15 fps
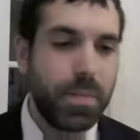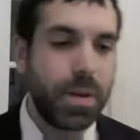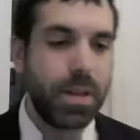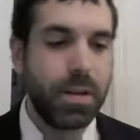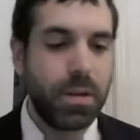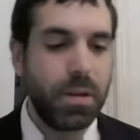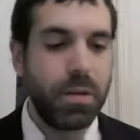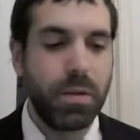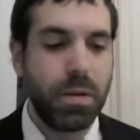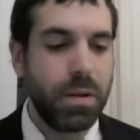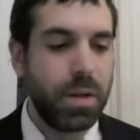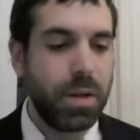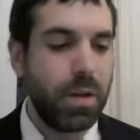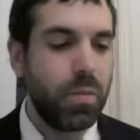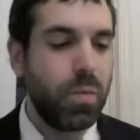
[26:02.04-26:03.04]
by the Torah.
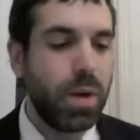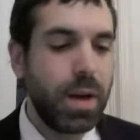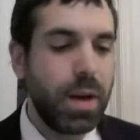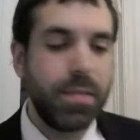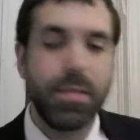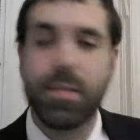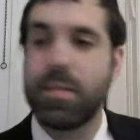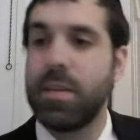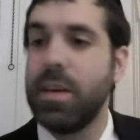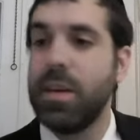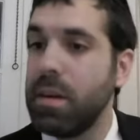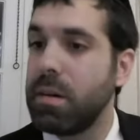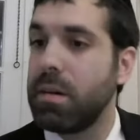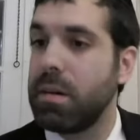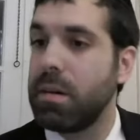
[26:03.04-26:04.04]
And why is this
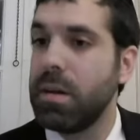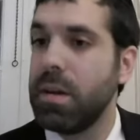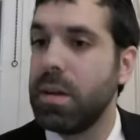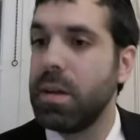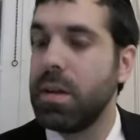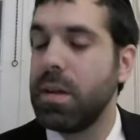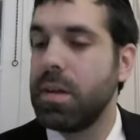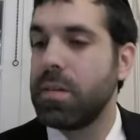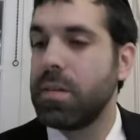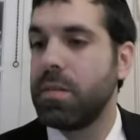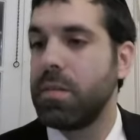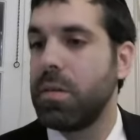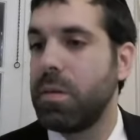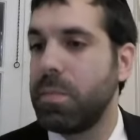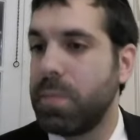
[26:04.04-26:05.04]
here? So
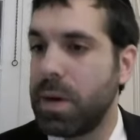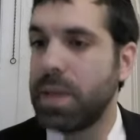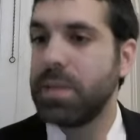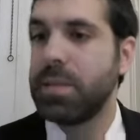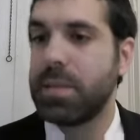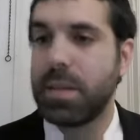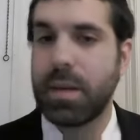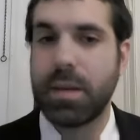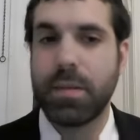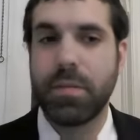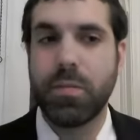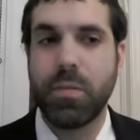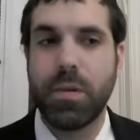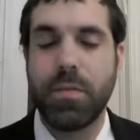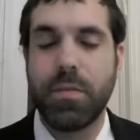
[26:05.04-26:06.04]
the Ramban says
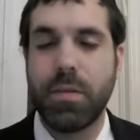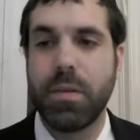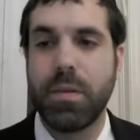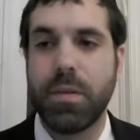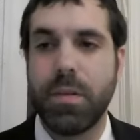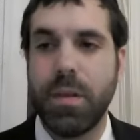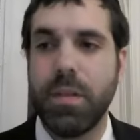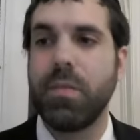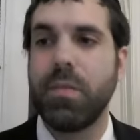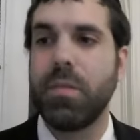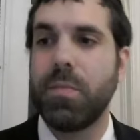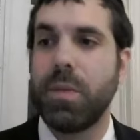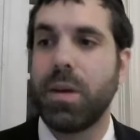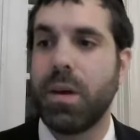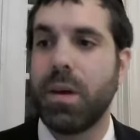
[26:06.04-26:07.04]
one of two things. Either it's
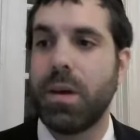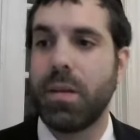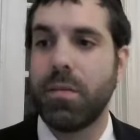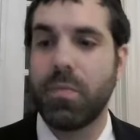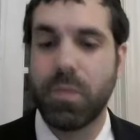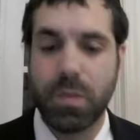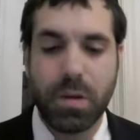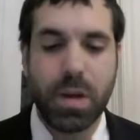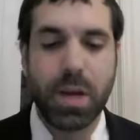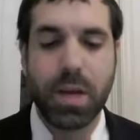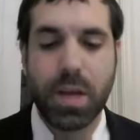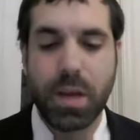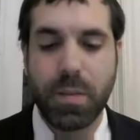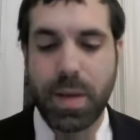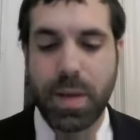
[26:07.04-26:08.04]
because we're
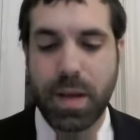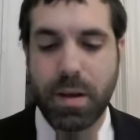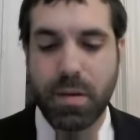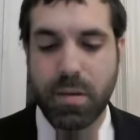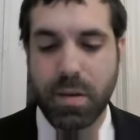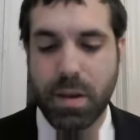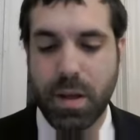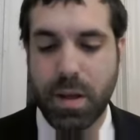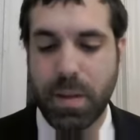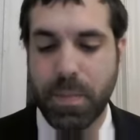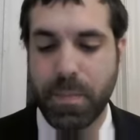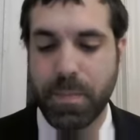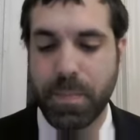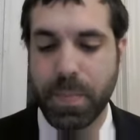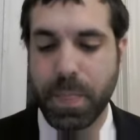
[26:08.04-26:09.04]
talking about
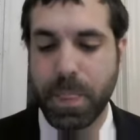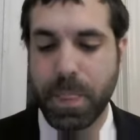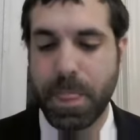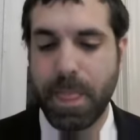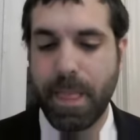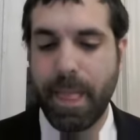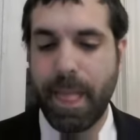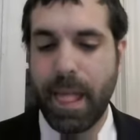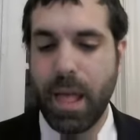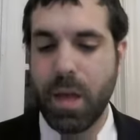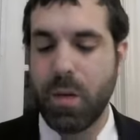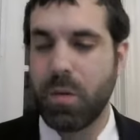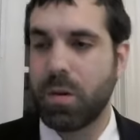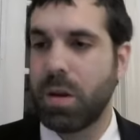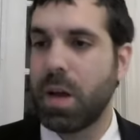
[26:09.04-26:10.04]
um,
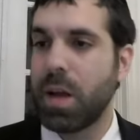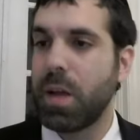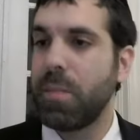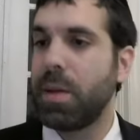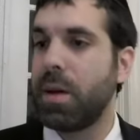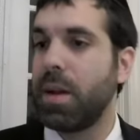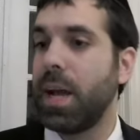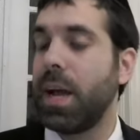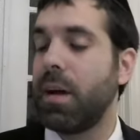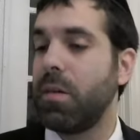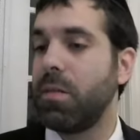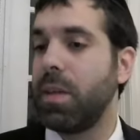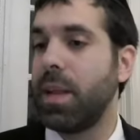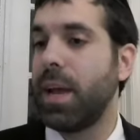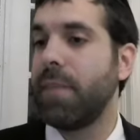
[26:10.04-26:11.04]
we're talking about how
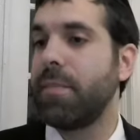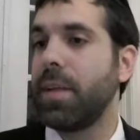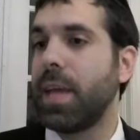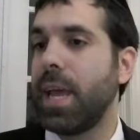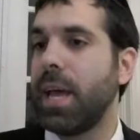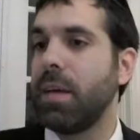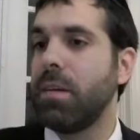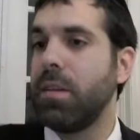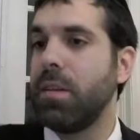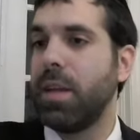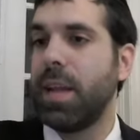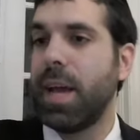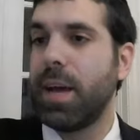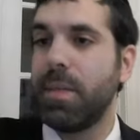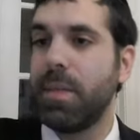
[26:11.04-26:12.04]
they'd have to
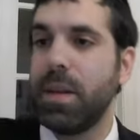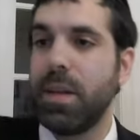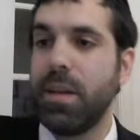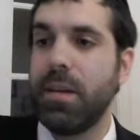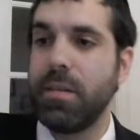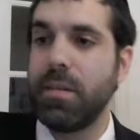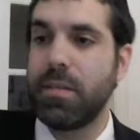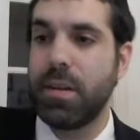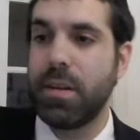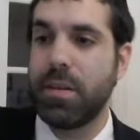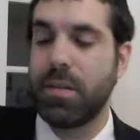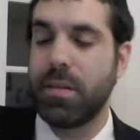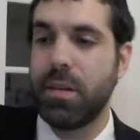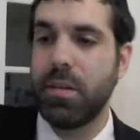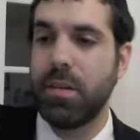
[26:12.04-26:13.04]
calculate how many years it
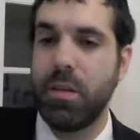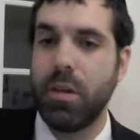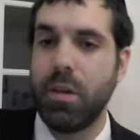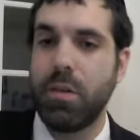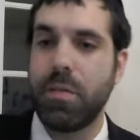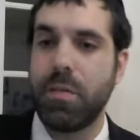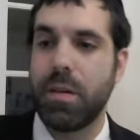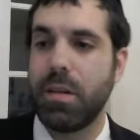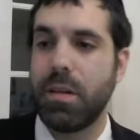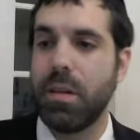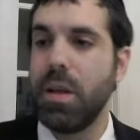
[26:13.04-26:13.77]
is until Yovel